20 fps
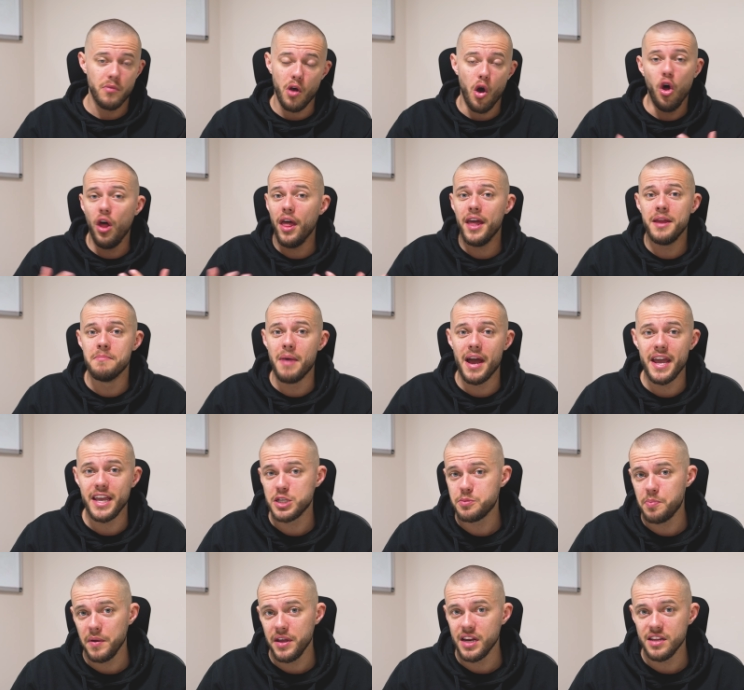Or in my
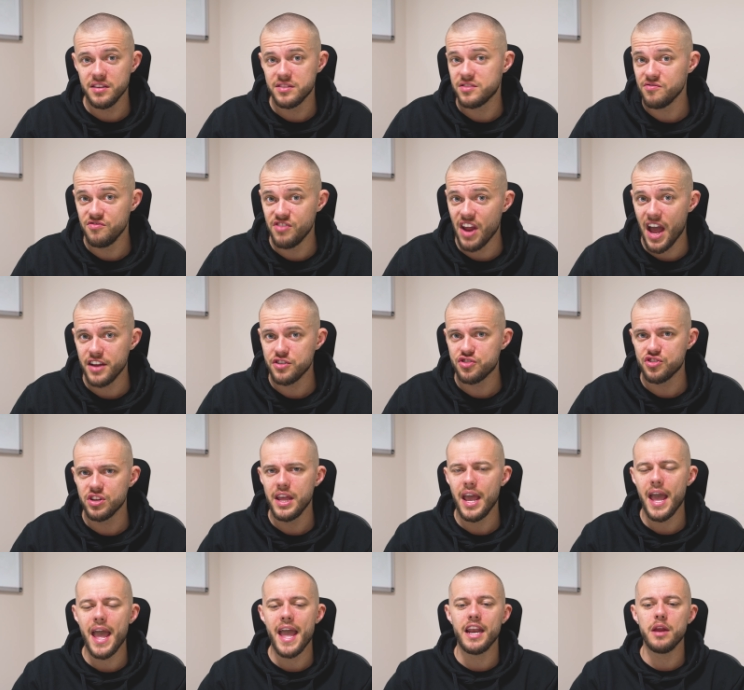experience,
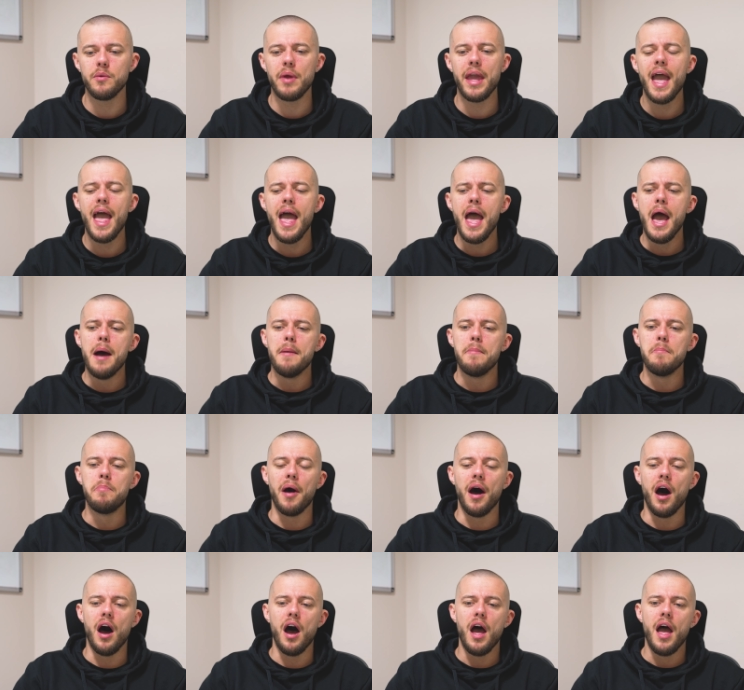naturally, anyway.
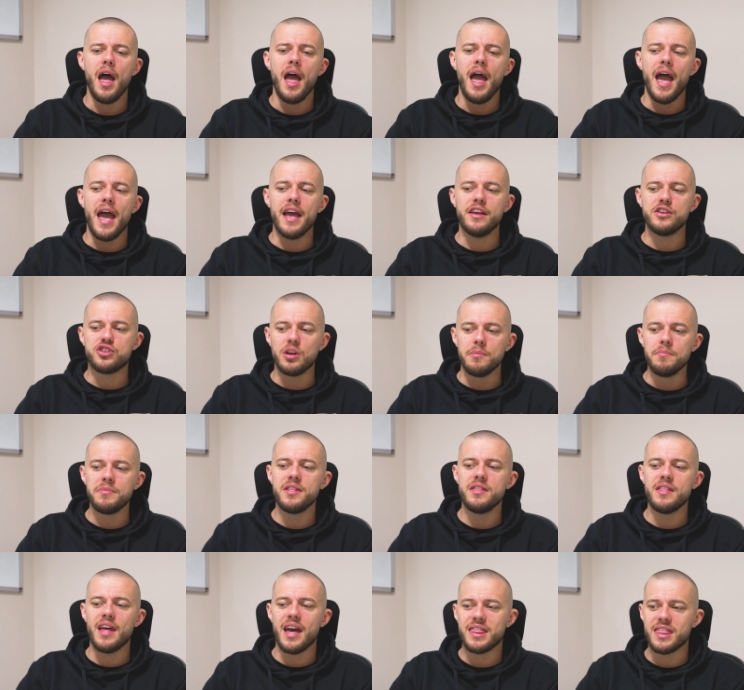But it's
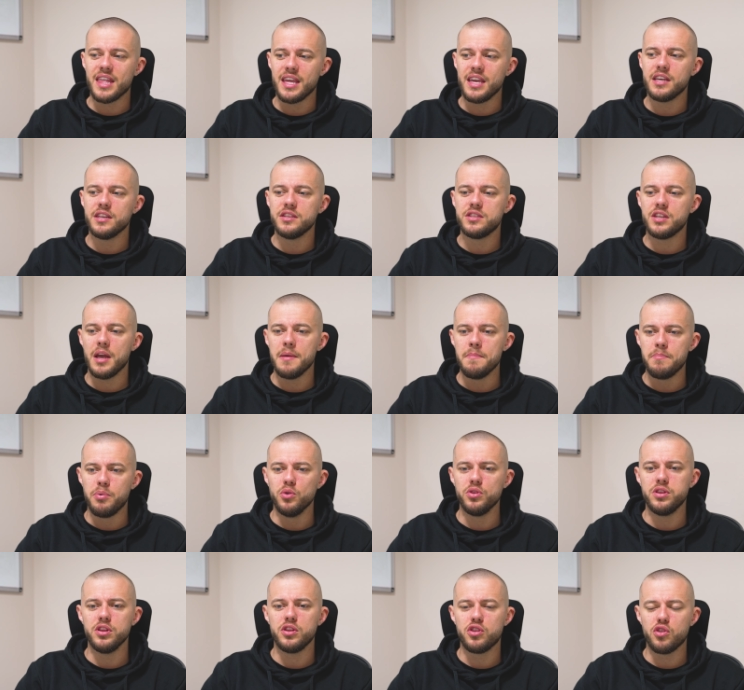something that I think is
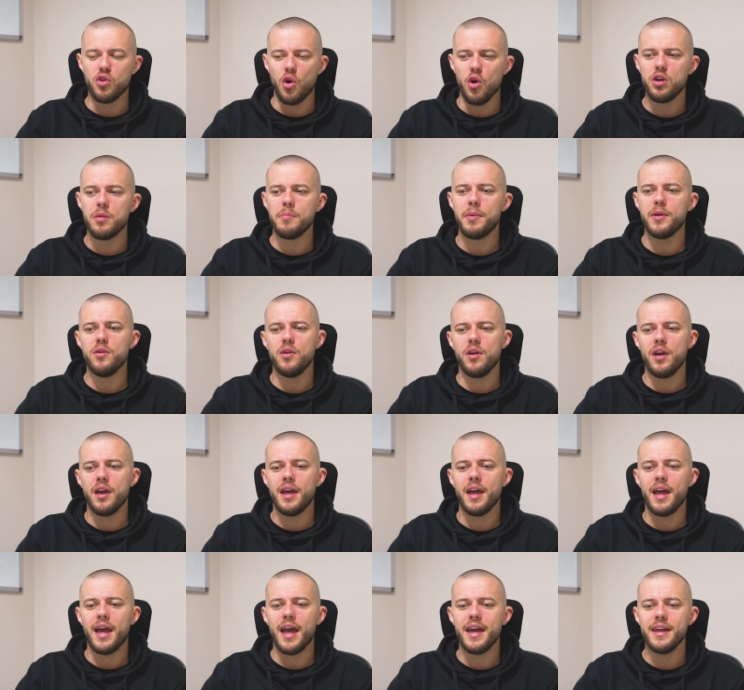important to talk about
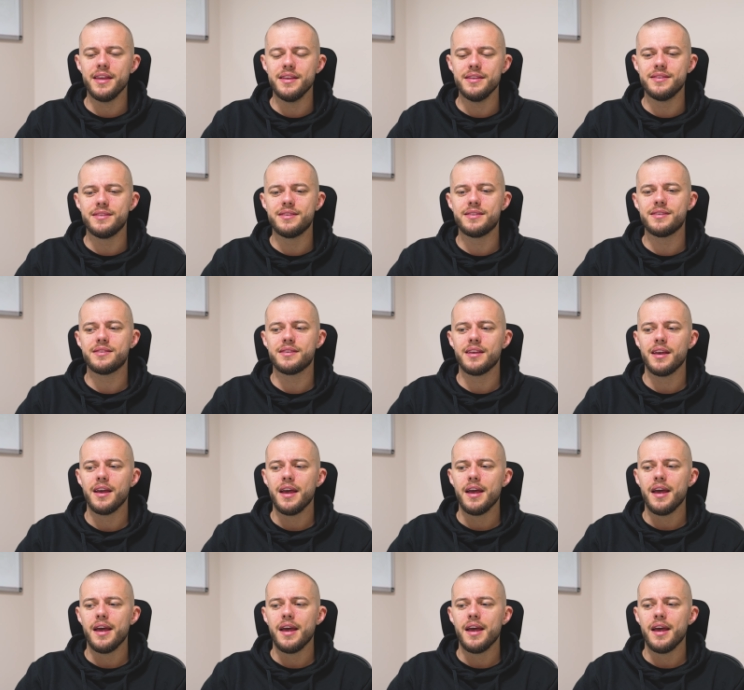is...